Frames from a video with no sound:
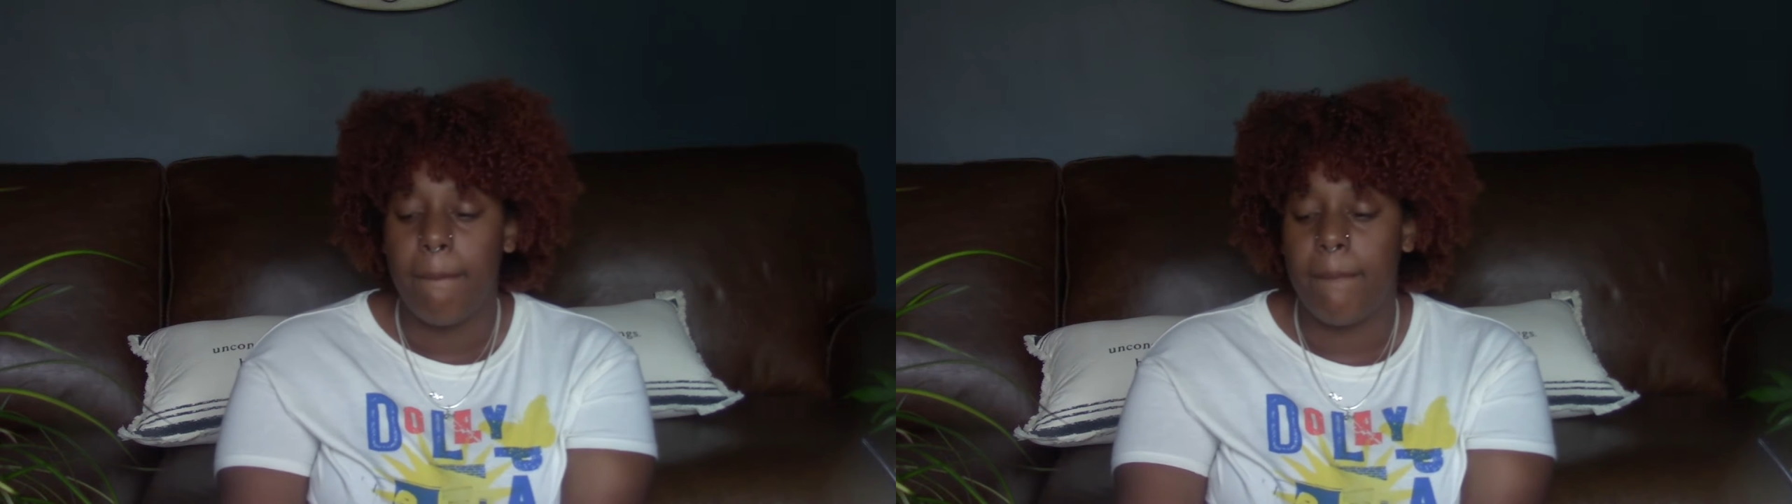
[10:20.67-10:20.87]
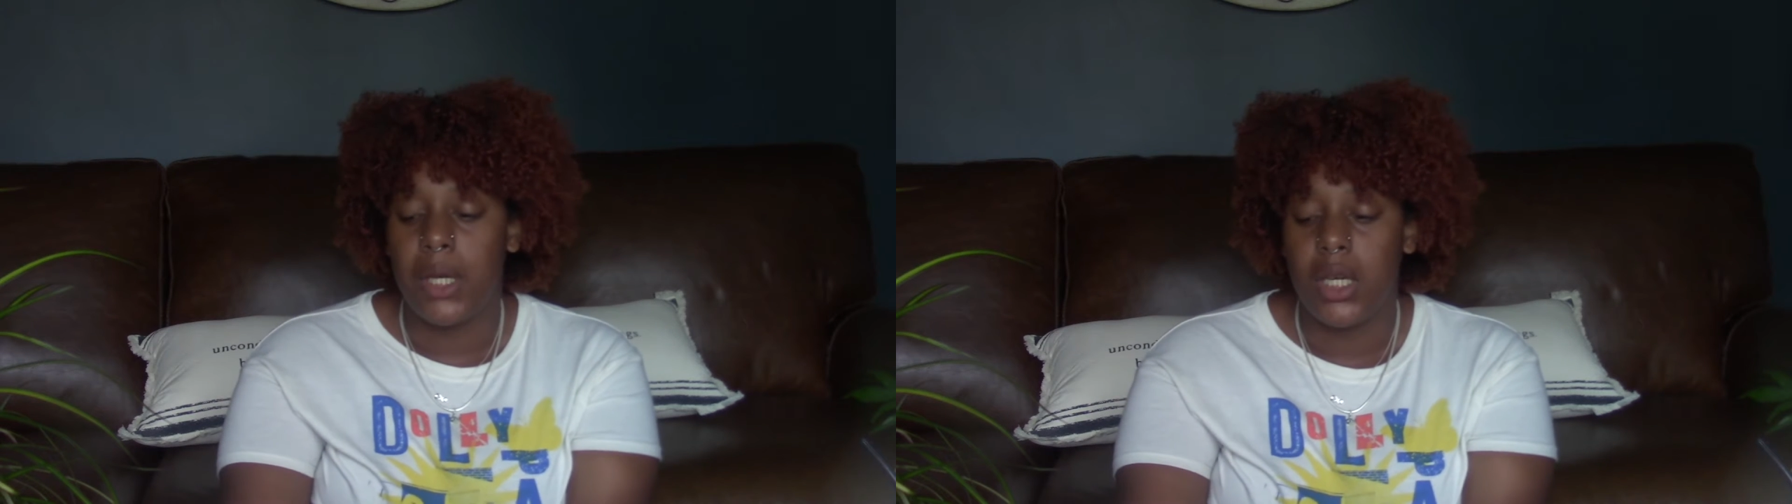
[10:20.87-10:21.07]

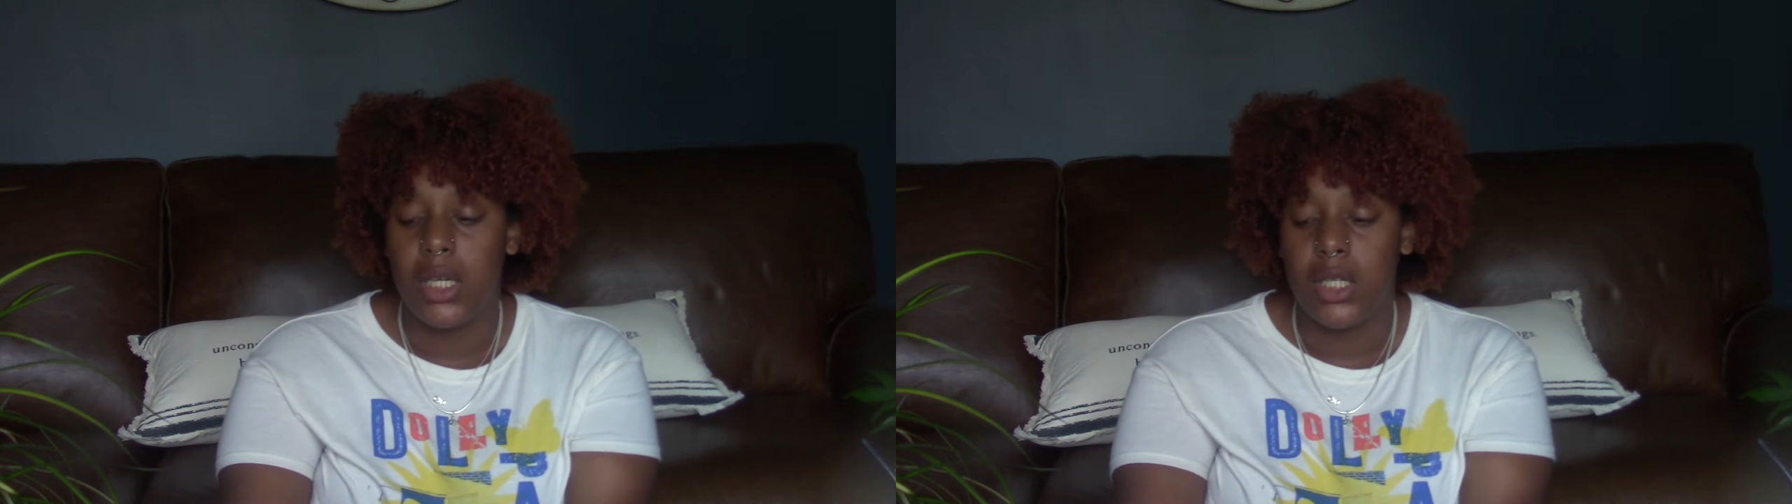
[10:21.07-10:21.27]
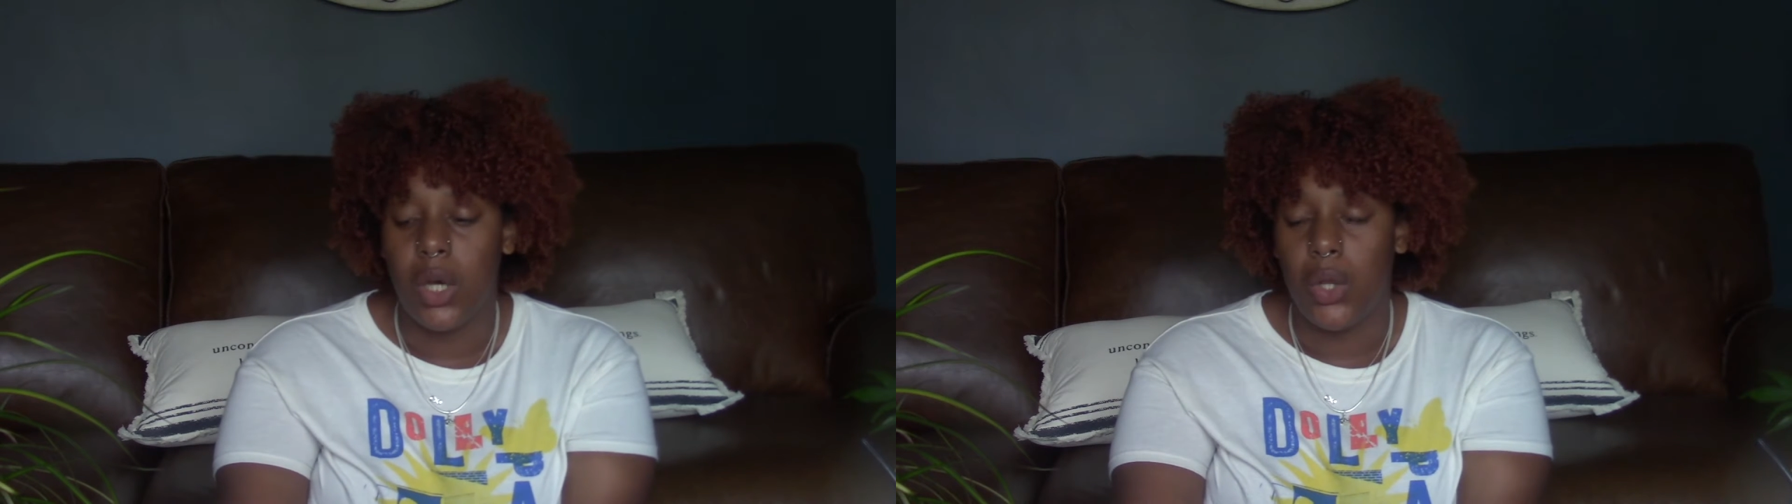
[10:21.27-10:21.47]

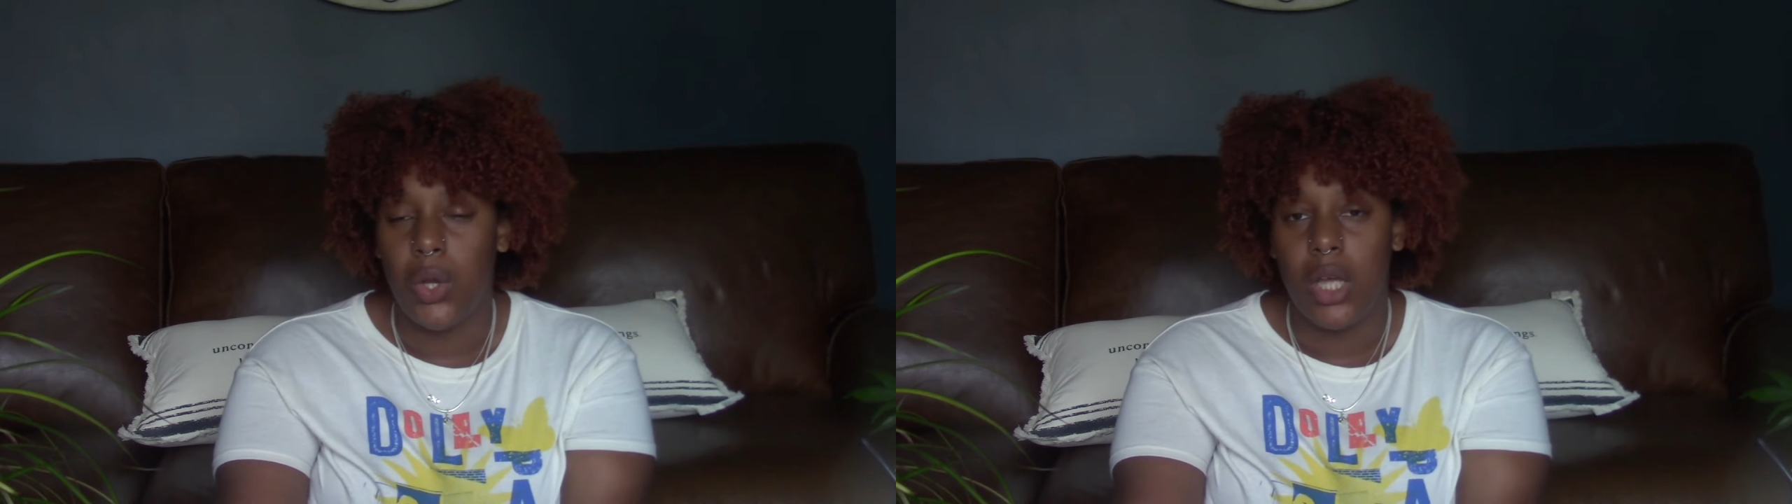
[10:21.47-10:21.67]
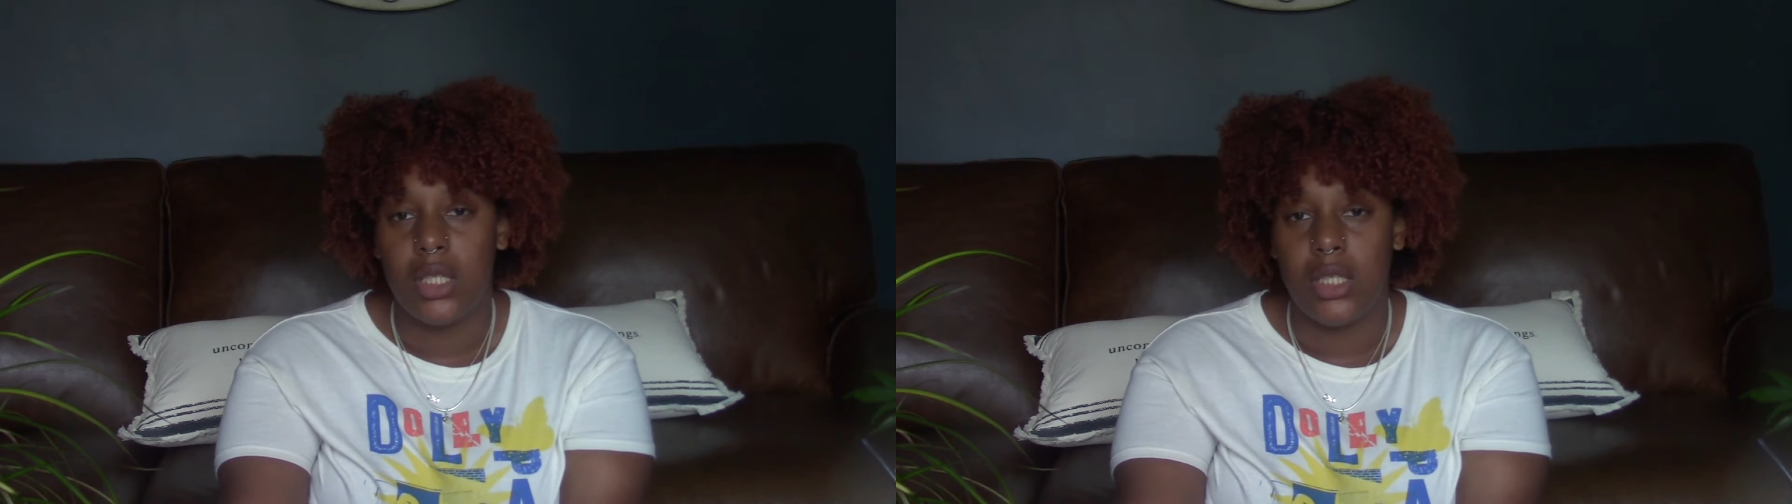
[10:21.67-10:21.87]
because although
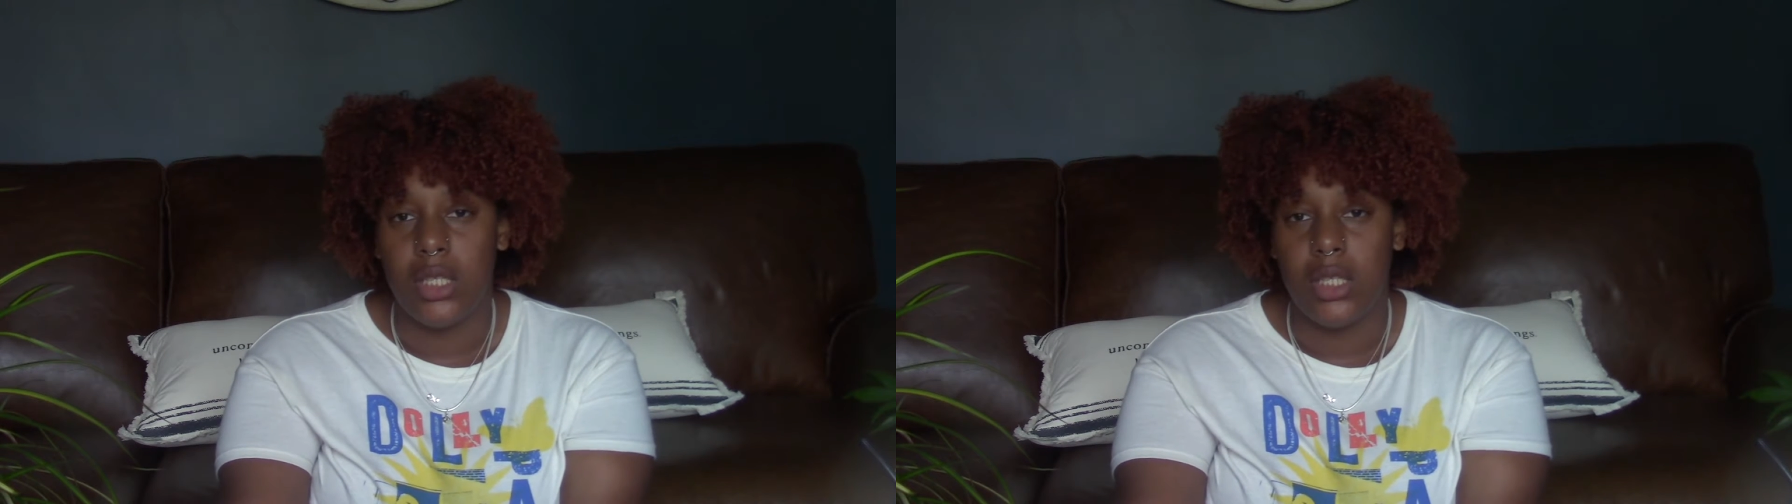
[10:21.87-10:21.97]
I